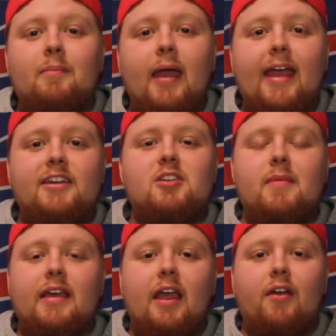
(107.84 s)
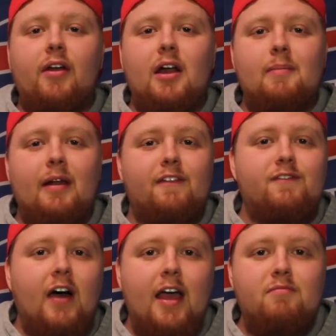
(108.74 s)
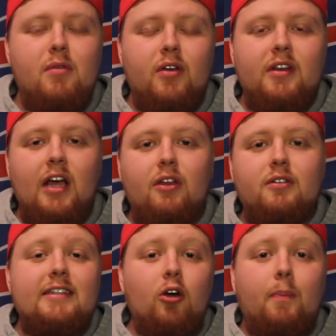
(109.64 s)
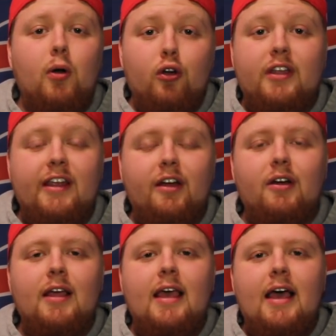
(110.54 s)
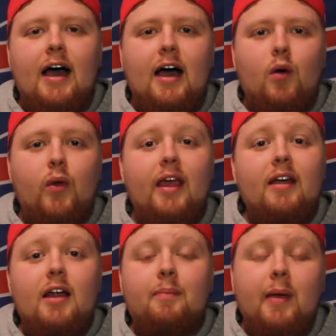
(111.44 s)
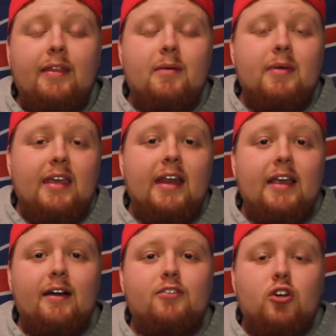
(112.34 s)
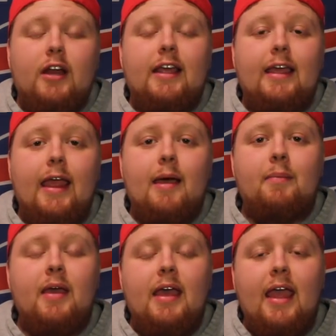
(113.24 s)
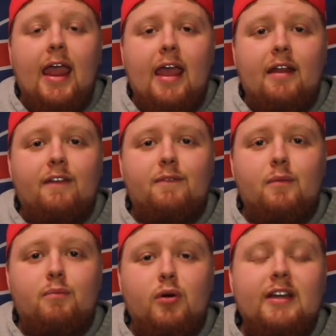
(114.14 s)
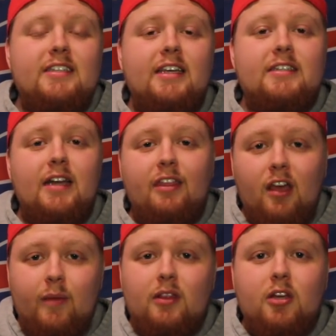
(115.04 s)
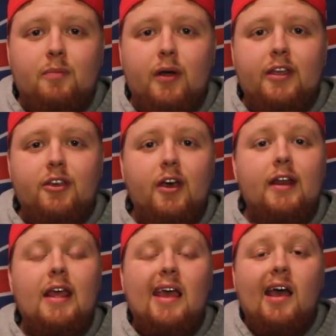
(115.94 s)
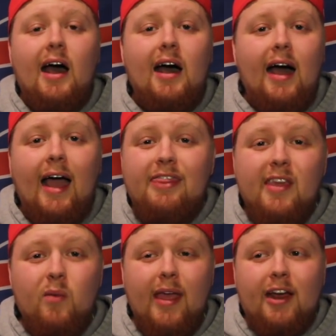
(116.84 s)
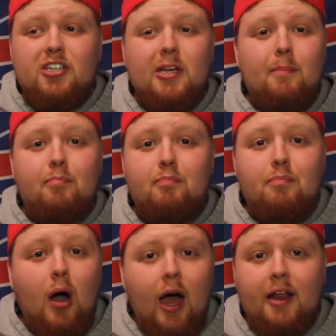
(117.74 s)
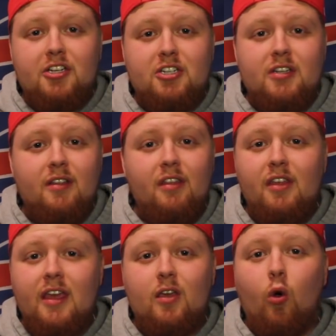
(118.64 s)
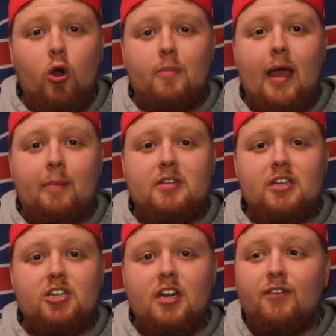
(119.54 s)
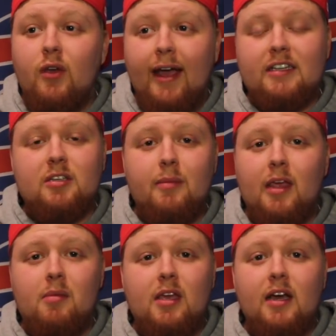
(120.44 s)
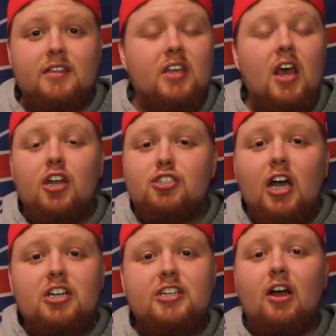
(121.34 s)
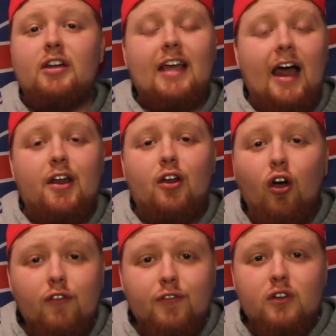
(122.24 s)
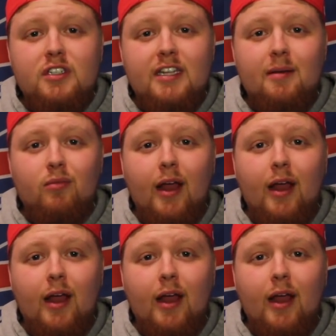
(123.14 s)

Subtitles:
up AJ McCarron on about a $5 million deal per year. We ended up at the beginning of training camp and preseason, I thought we looked pretty good. I think we actually botched the quarterback position, if you ask me, because Josh Allen got no first team